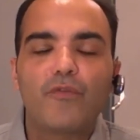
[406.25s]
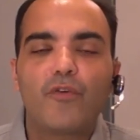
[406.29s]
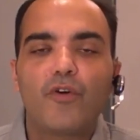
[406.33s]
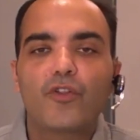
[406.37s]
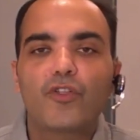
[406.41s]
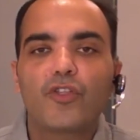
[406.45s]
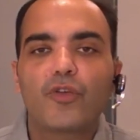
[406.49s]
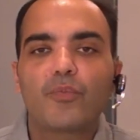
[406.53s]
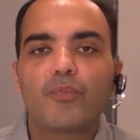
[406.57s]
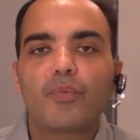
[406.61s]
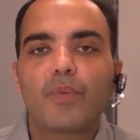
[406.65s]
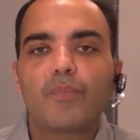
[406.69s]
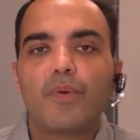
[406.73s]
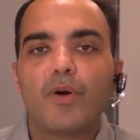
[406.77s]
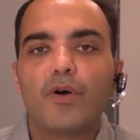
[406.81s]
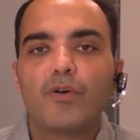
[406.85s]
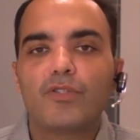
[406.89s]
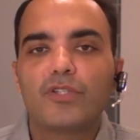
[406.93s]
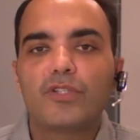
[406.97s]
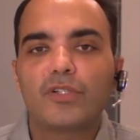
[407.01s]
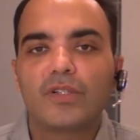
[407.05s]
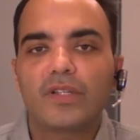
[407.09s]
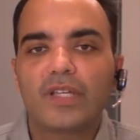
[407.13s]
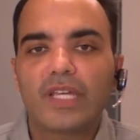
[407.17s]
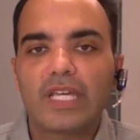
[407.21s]
forth a
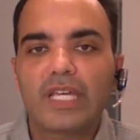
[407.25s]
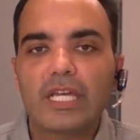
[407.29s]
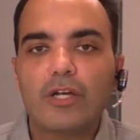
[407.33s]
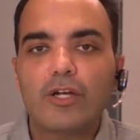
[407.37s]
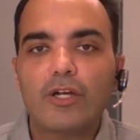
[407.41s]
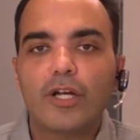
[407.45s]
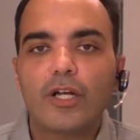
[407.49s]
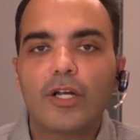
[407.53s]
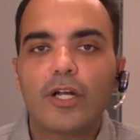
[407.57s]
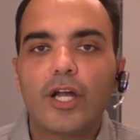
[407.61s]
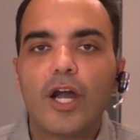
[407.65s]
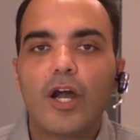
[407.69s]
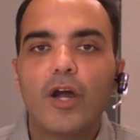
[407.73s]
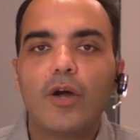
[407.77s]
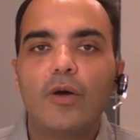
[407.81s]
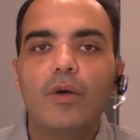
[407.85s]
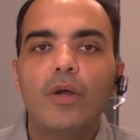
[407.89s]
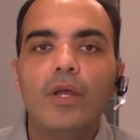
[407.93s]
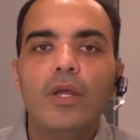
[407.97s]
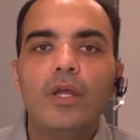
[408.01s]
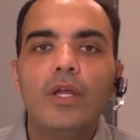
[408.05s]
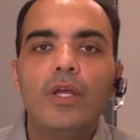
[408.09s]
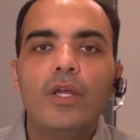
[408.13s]
proposal a year ago